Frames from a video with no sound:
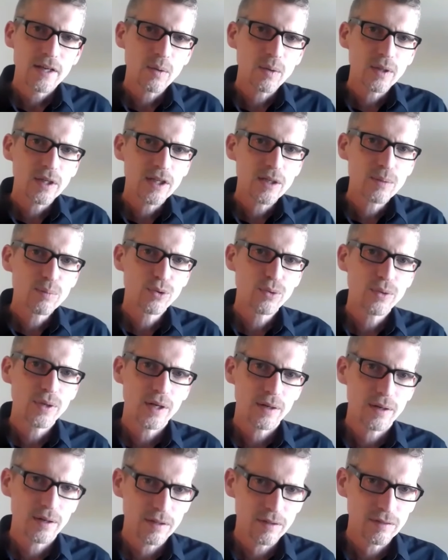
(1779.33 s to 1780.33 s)
Now, in Hebrew
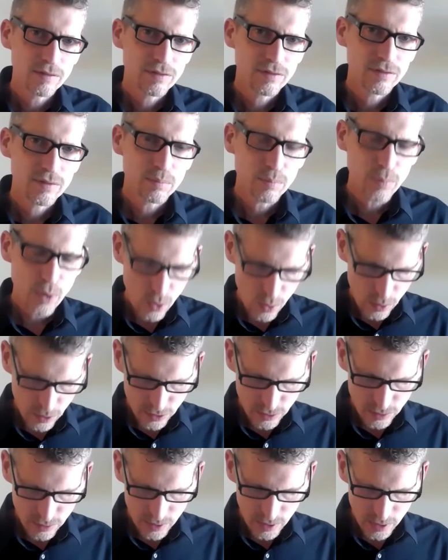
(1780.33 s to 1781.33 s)
narrative and
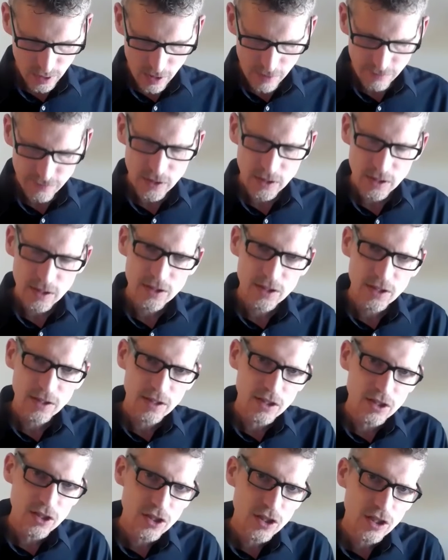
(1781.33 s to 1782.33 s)
poetry, often it's
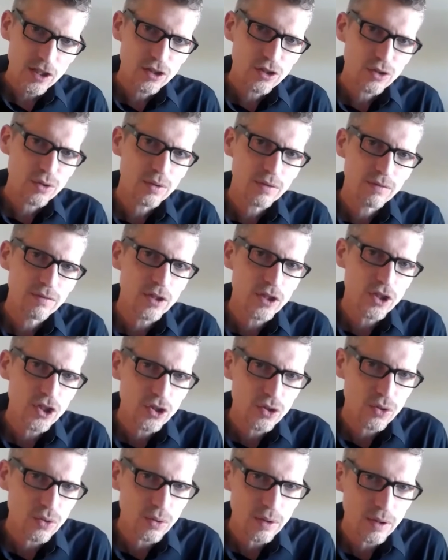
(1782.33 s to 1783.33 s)
at the center of the
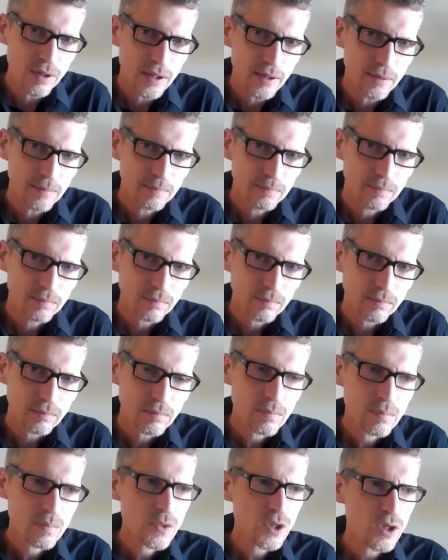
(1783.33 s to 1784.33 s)
story
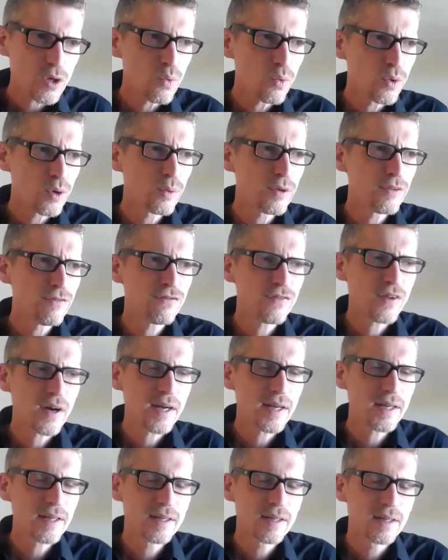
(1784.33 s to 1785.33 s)
where we
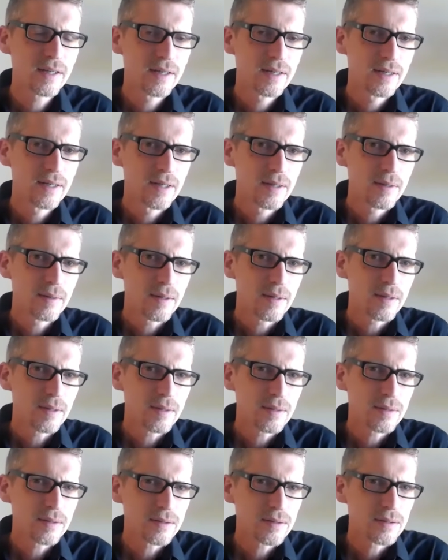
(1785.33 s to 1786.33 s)
find
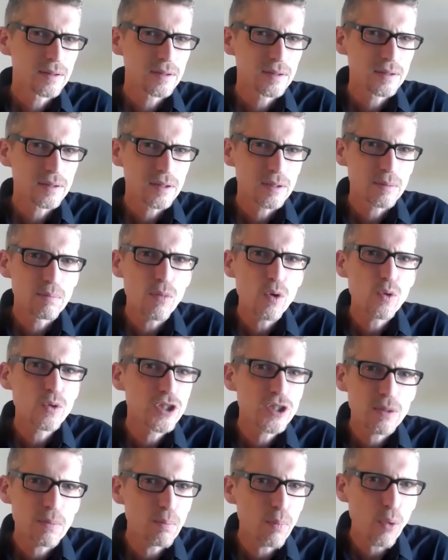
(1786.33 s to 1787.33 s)
the
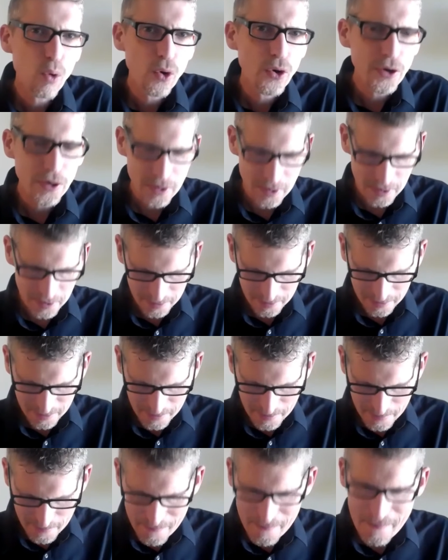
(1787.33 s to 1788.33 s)
most important
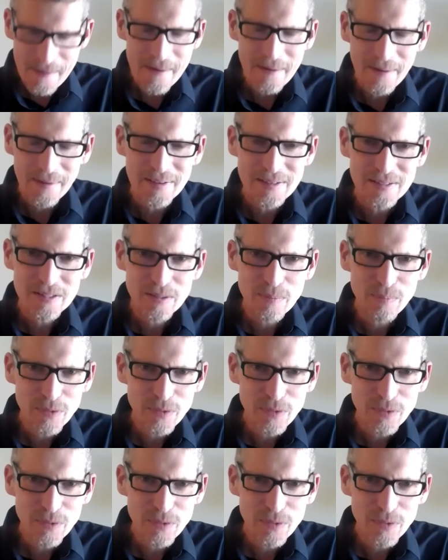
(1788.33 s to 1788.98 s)
nugget,